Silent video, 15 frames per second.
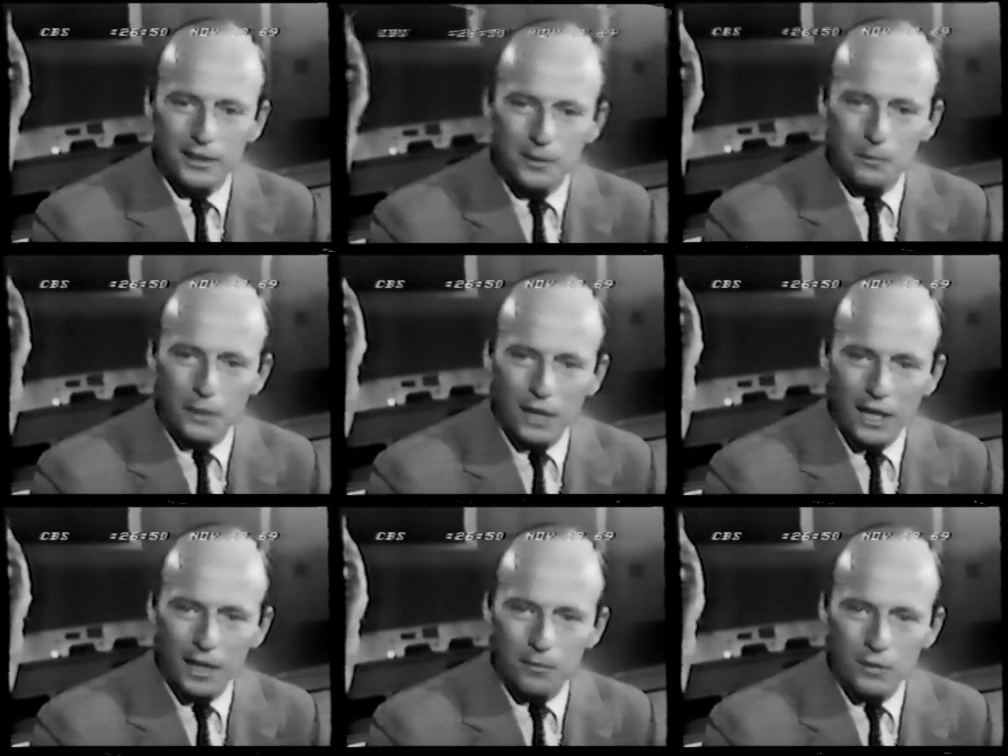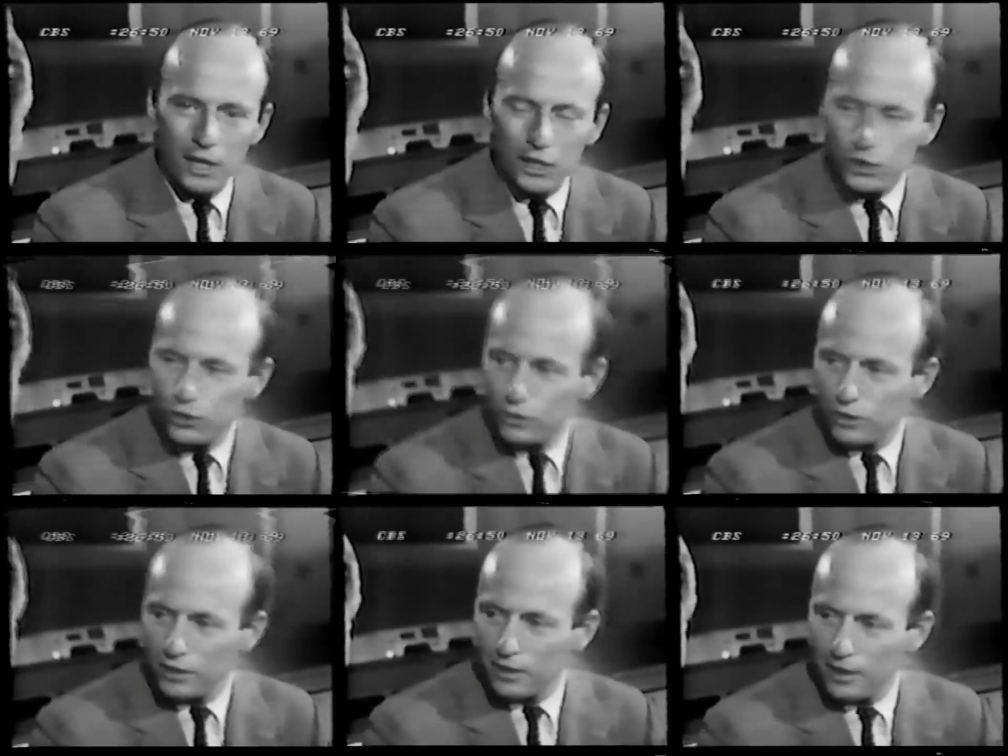but I'm not
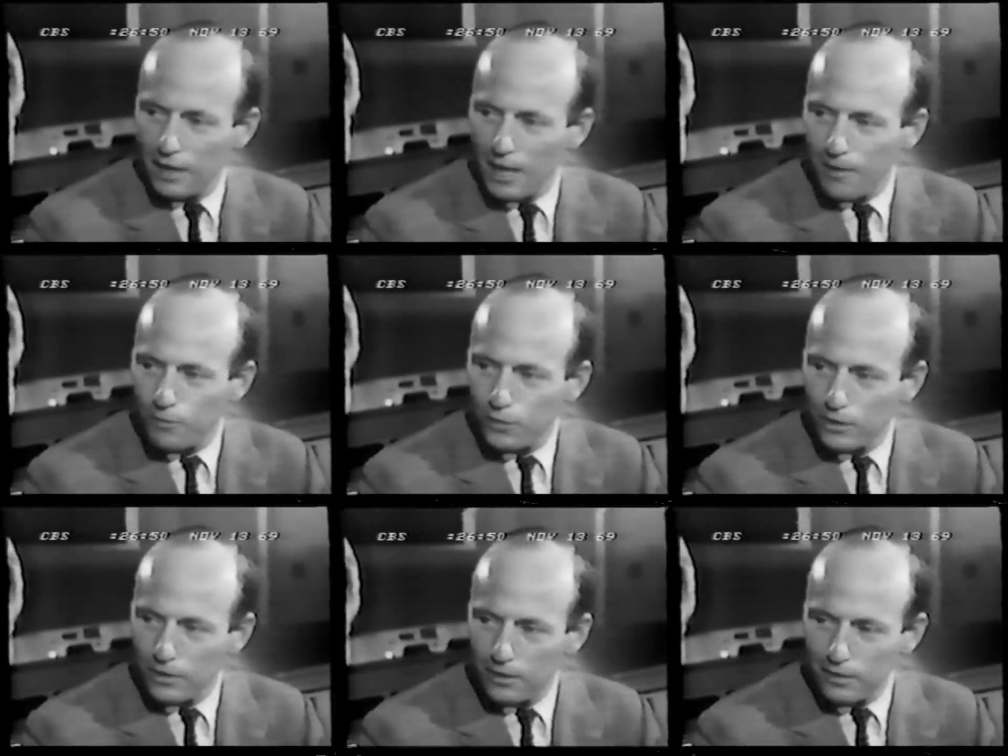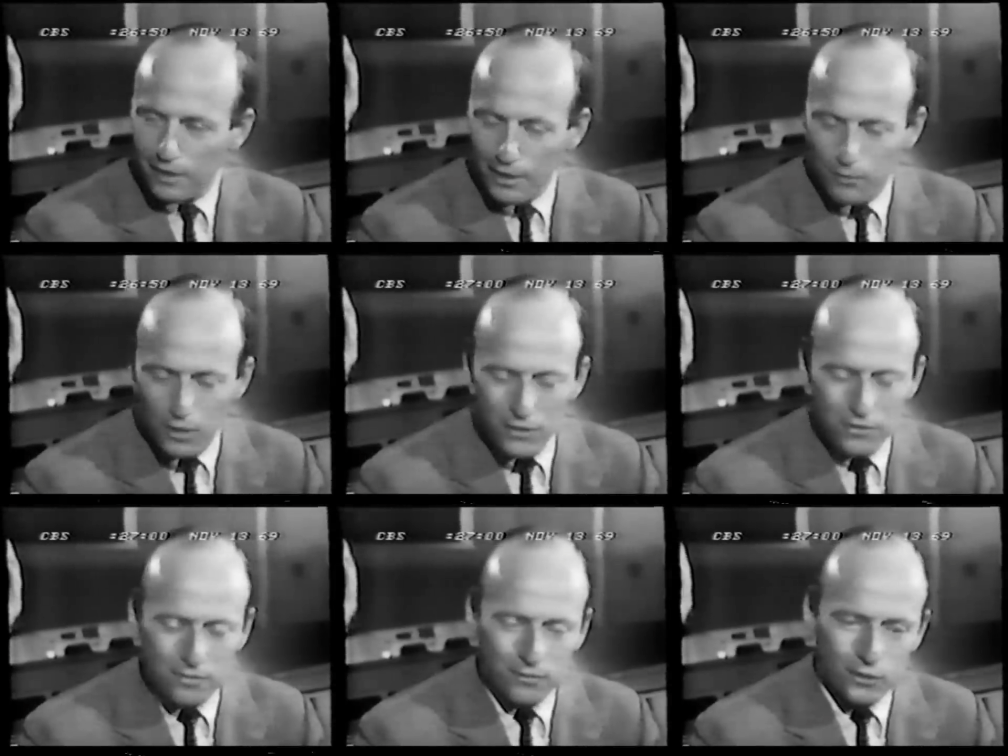sure that after I
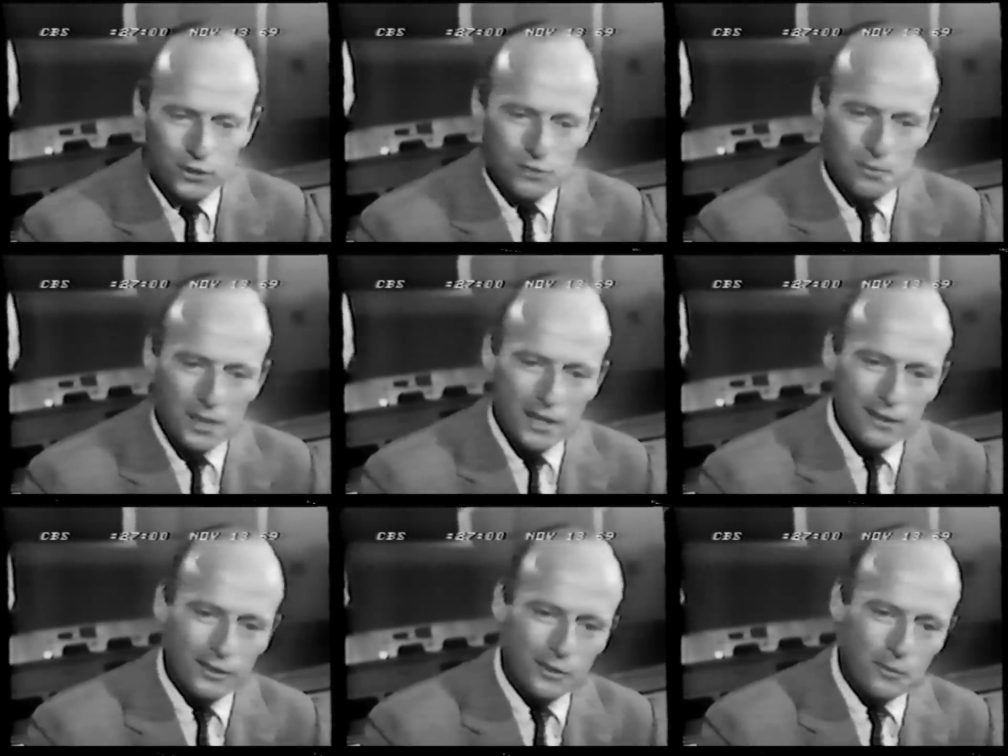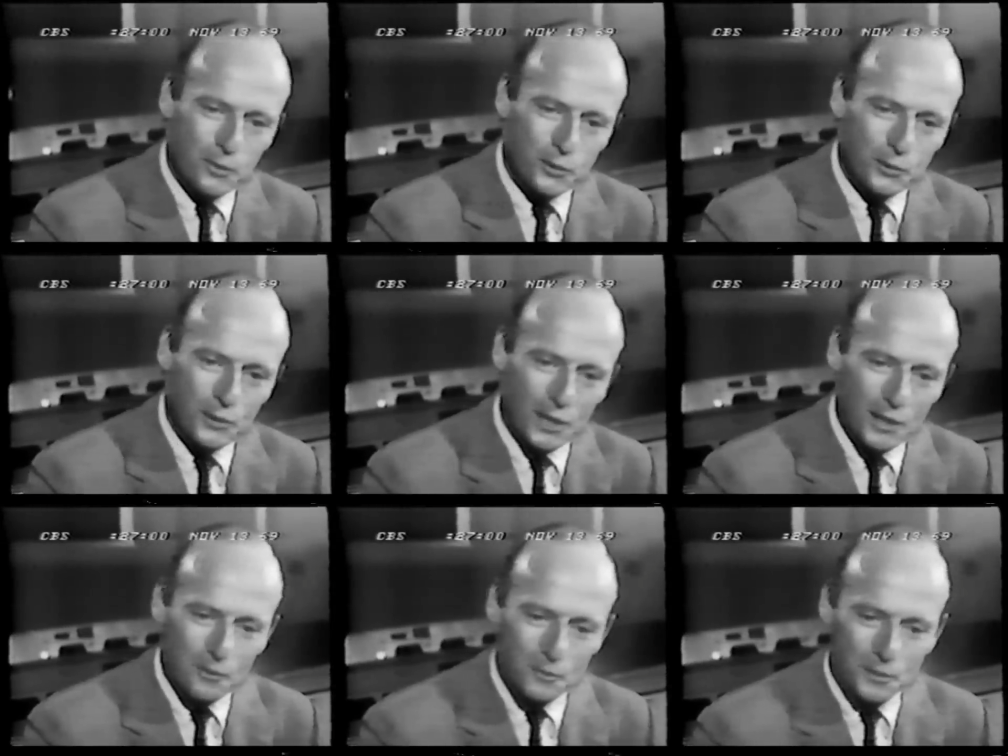was the first man on the moon,
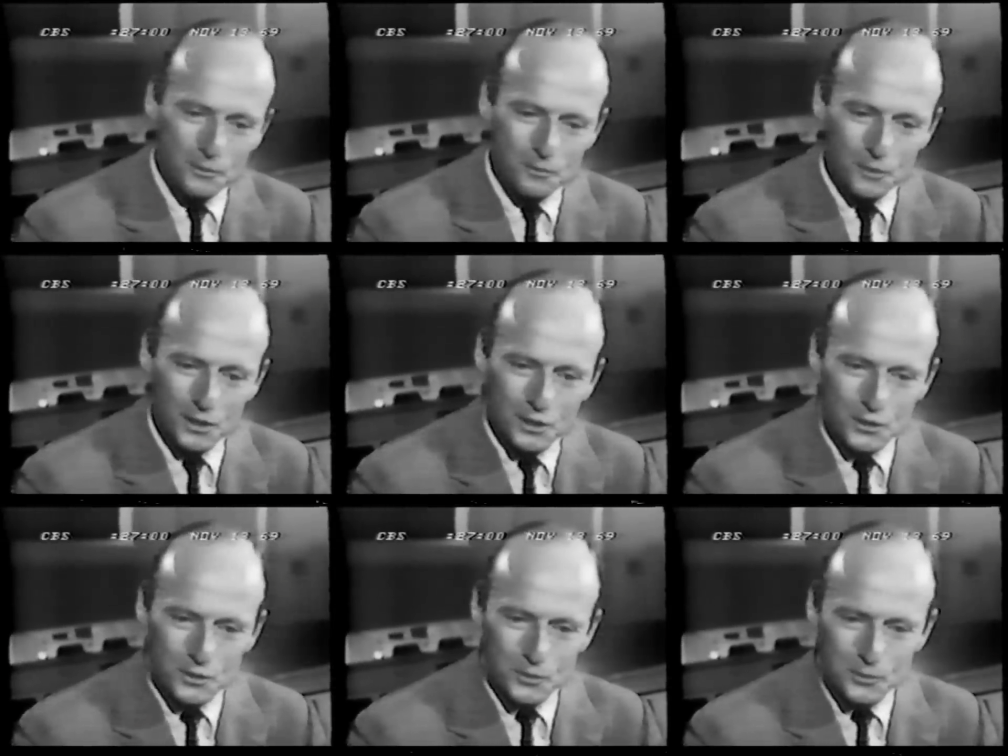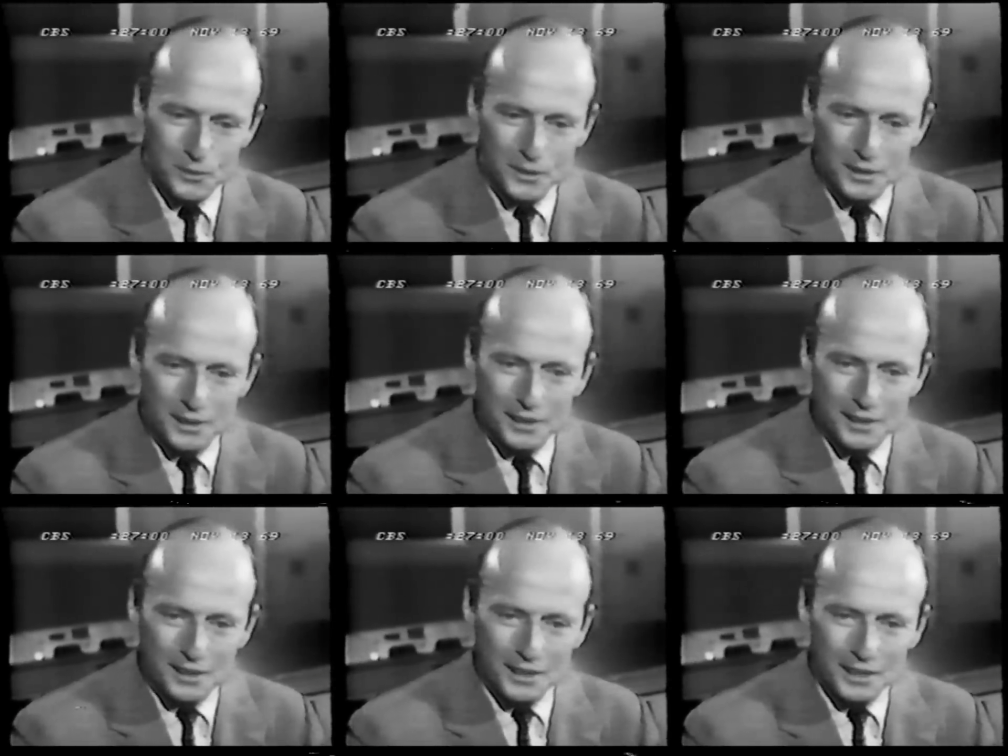I would want to
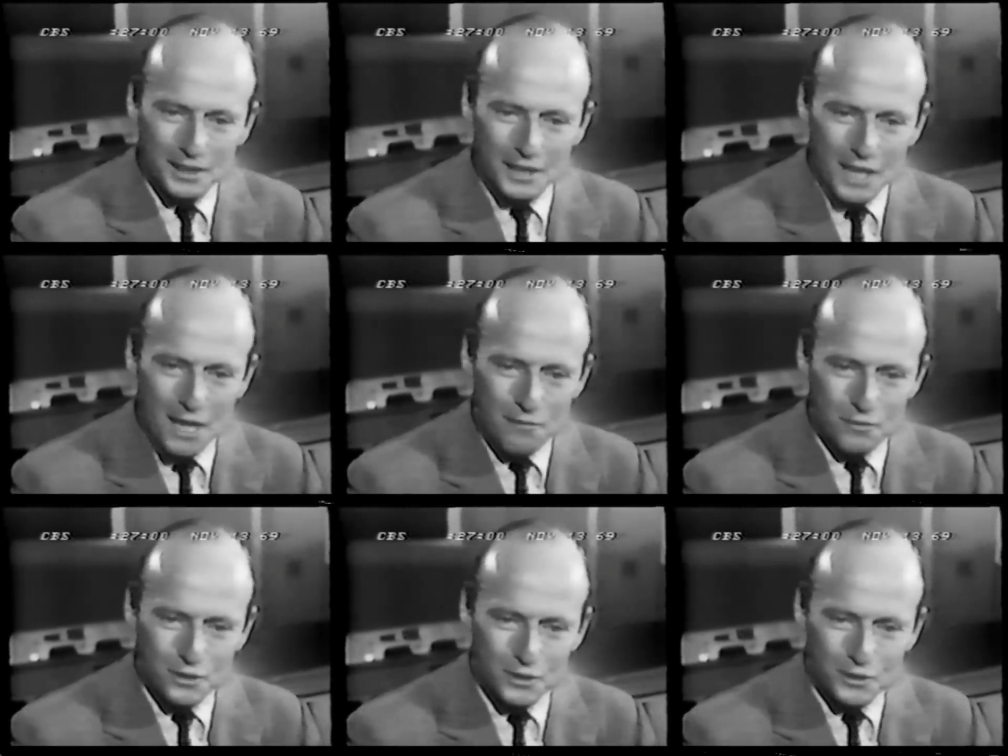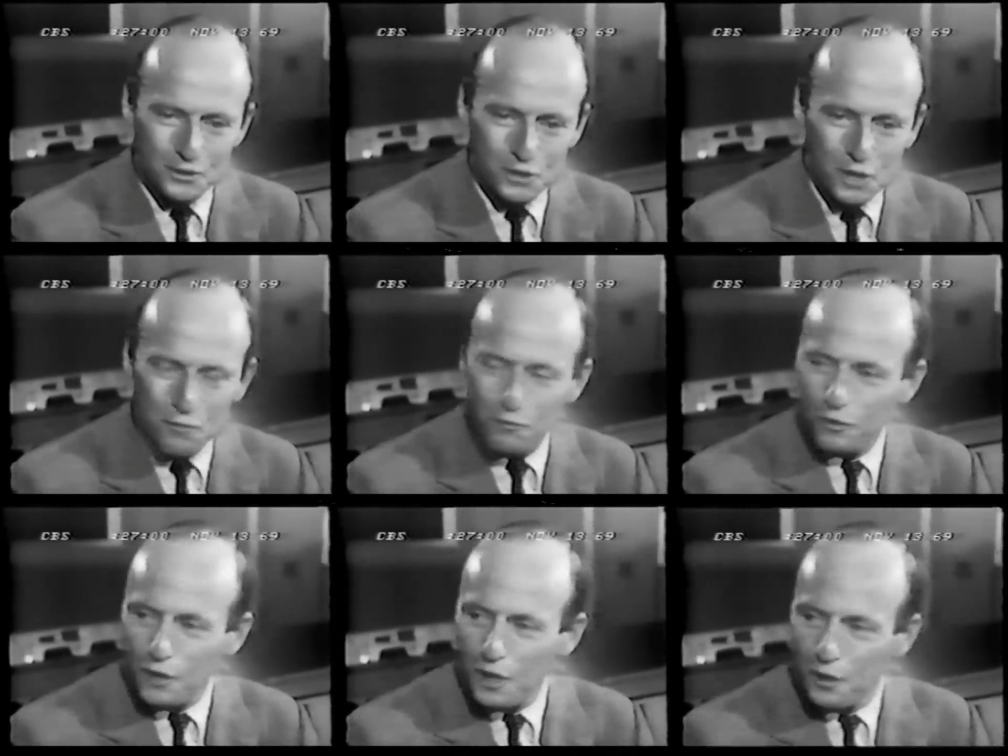uh, have to
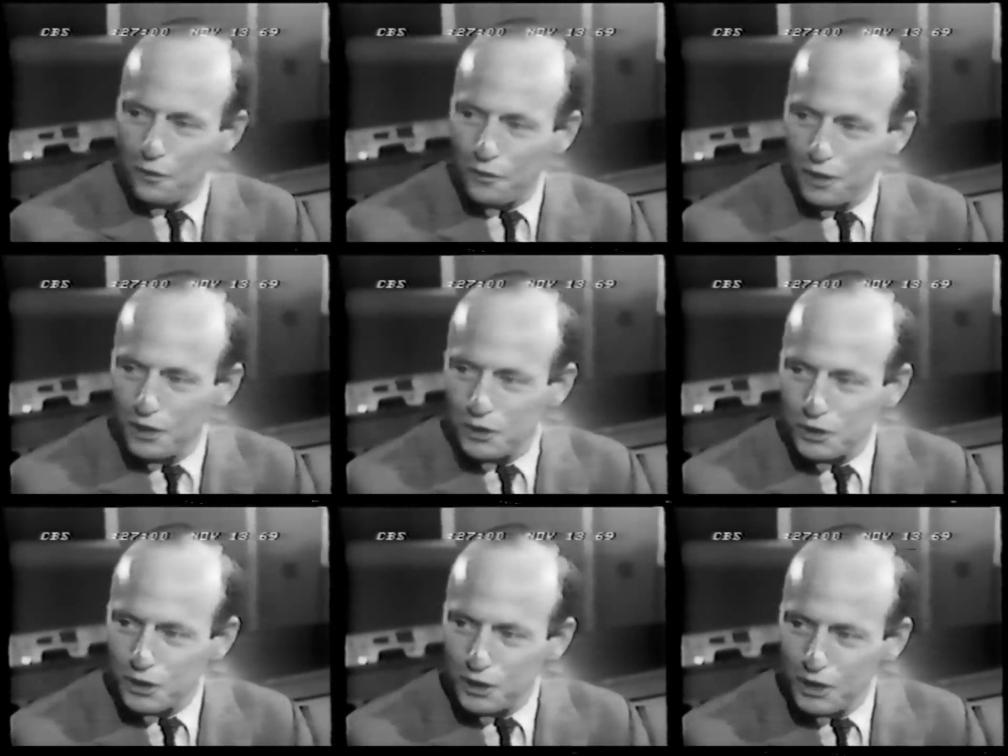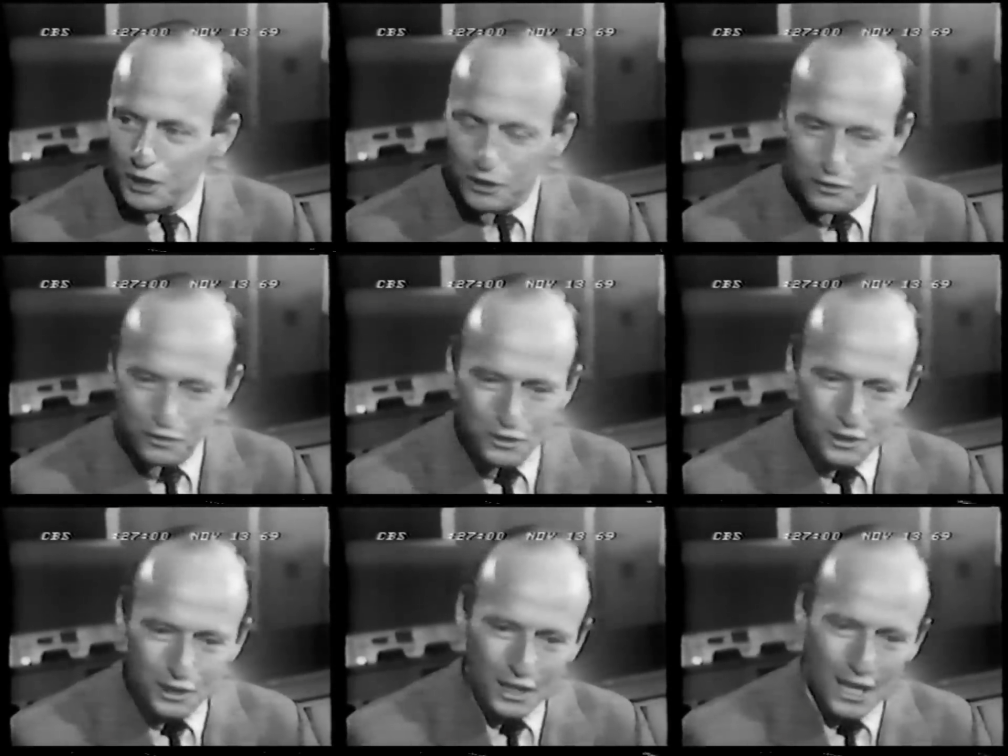suffer all the things that Neil's
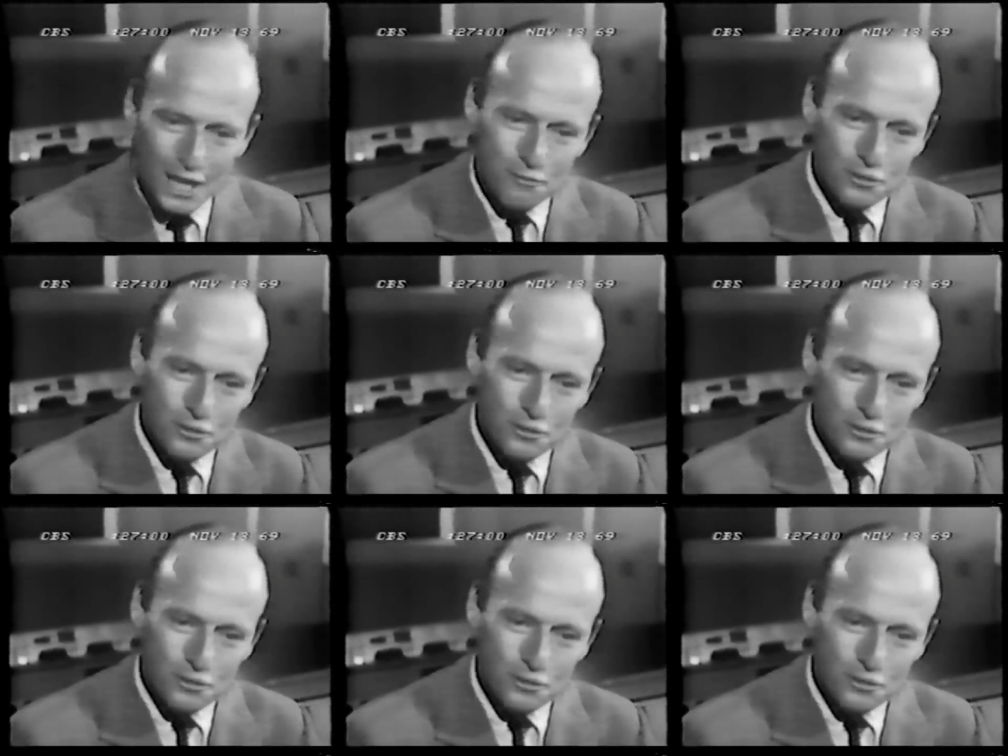going to have to